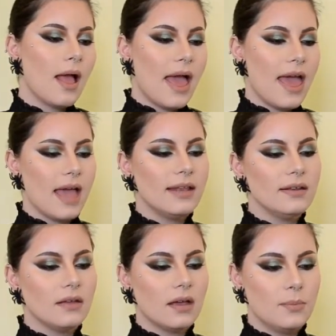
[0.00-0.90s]
I
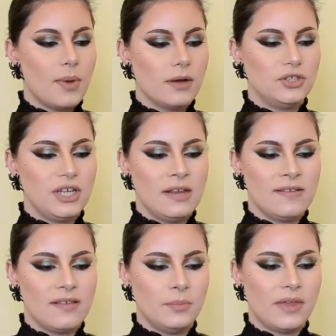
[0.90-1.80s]
hadn't thought about Ginny
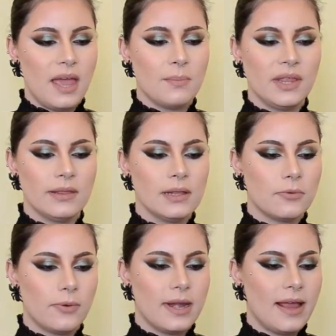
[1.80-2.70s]
sometime until
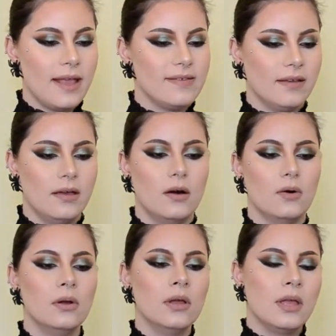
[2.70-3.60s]
3 nights
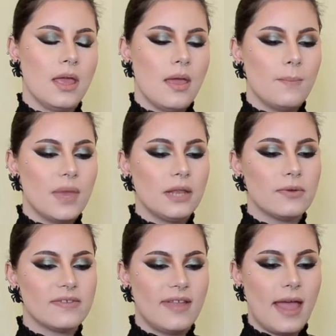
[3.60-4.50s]
ago. Matt
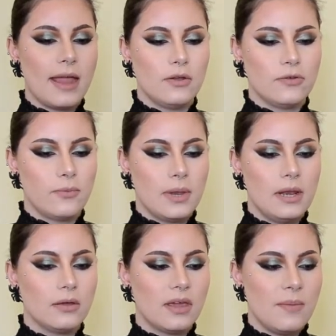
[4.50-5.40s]
was diagnosed with
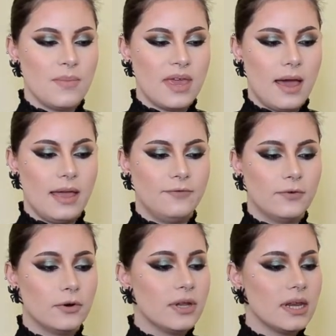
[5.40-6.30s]
leukemia at
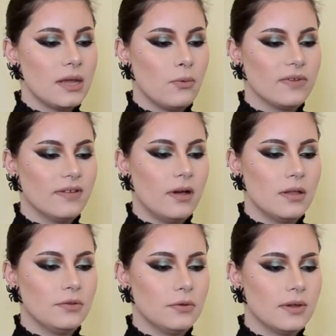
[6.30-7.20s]
14 and was
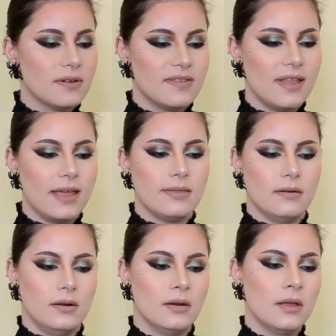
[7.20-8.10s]
gone 2 years
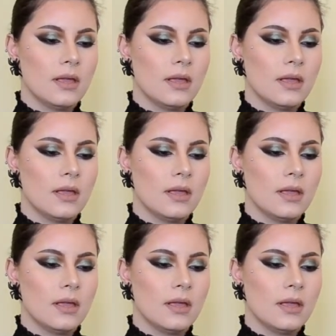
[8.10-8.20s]
later.